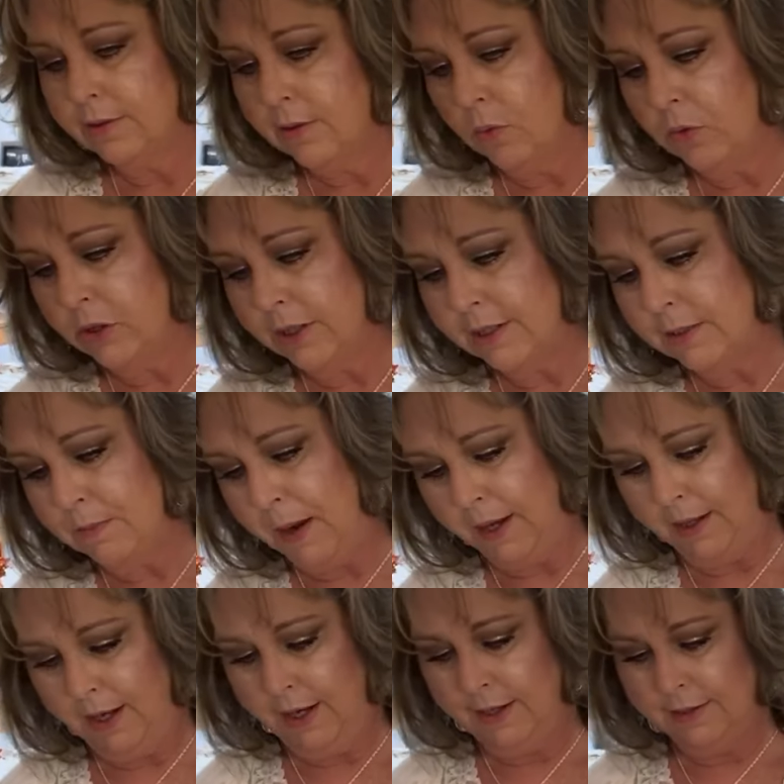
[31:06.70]
we'll just make
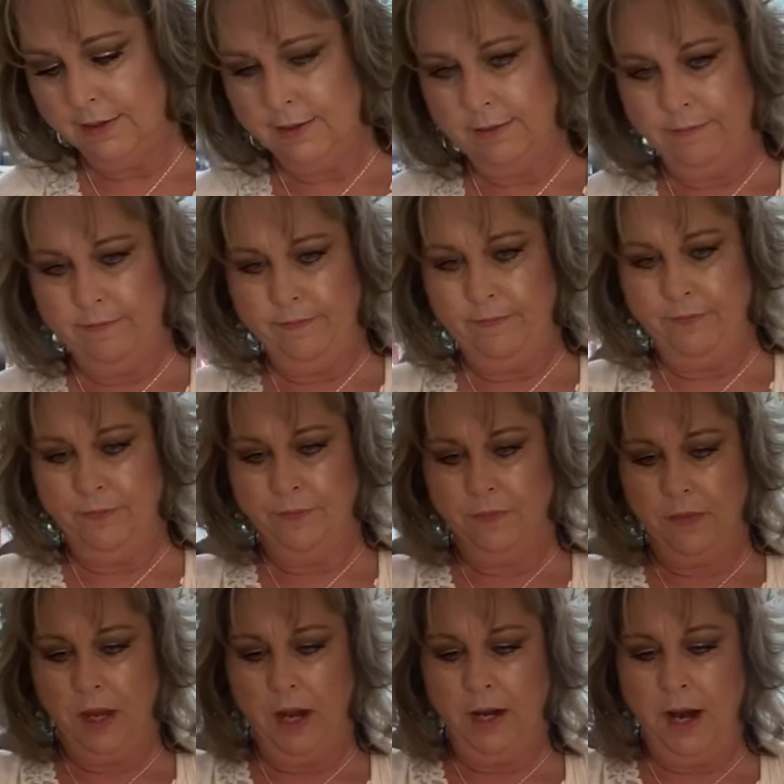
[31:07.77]
these.
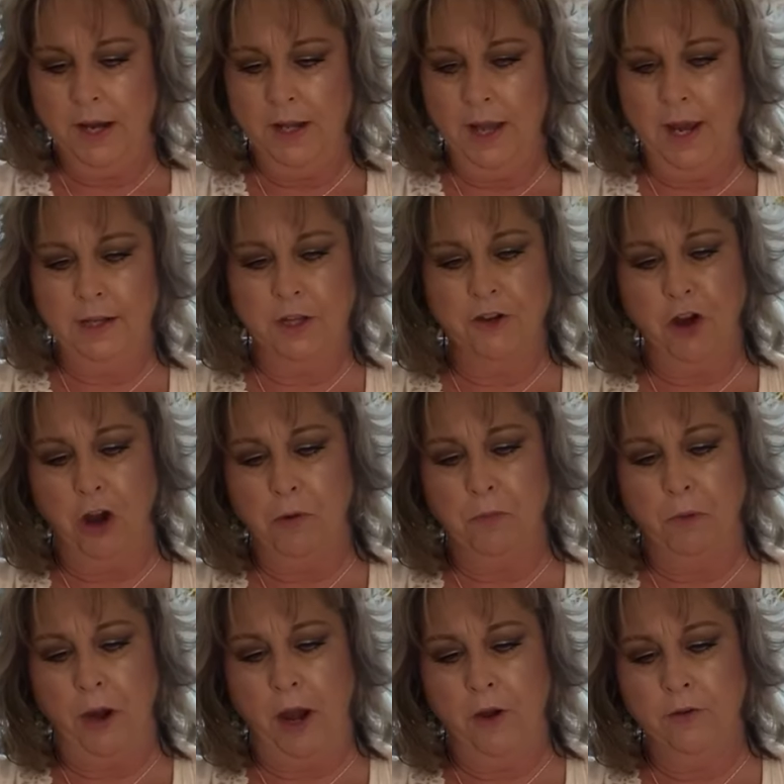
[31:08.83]
I kind of like the dark
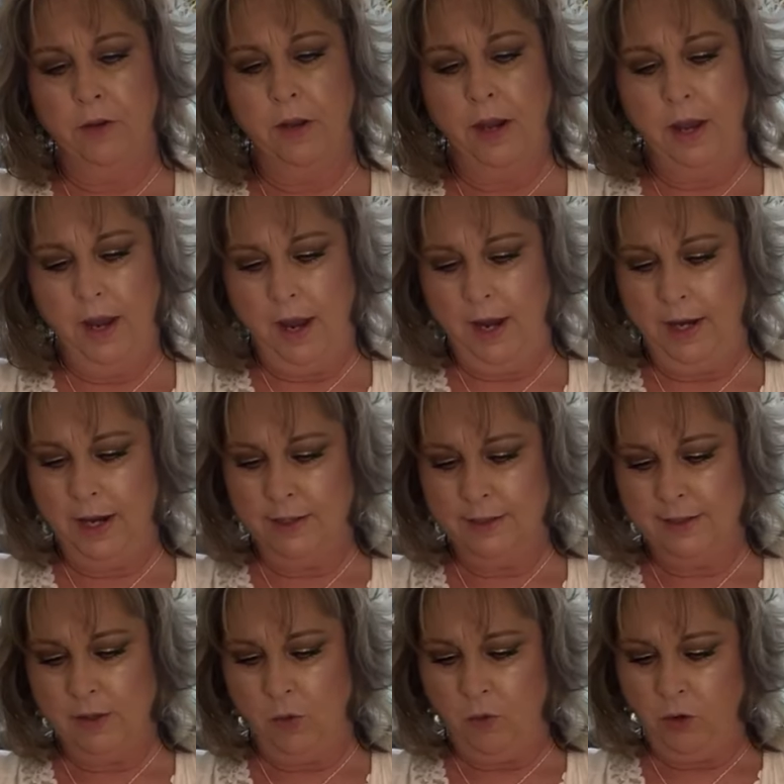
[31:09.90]
brown against
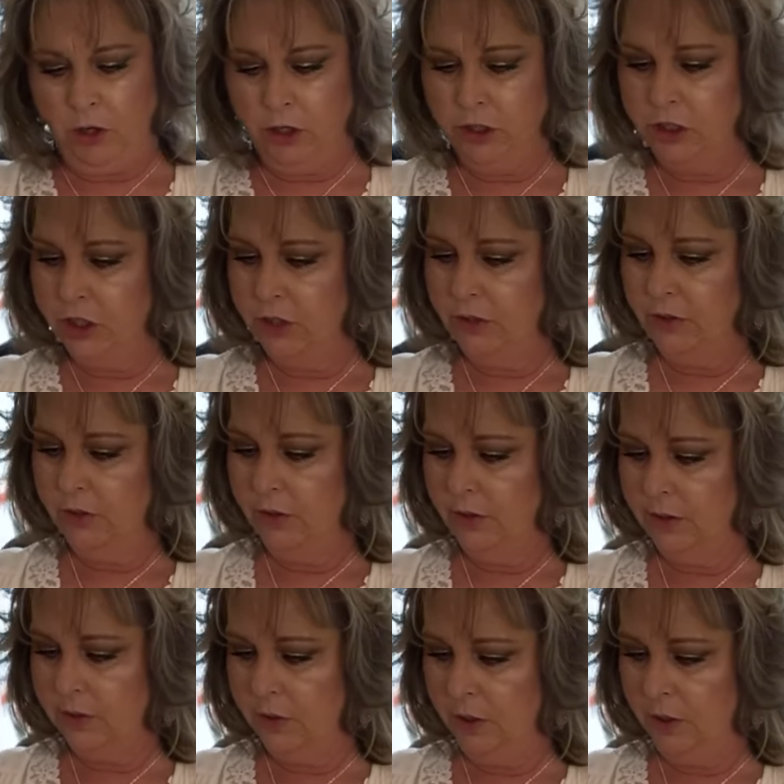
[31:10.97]
the orange. Looks really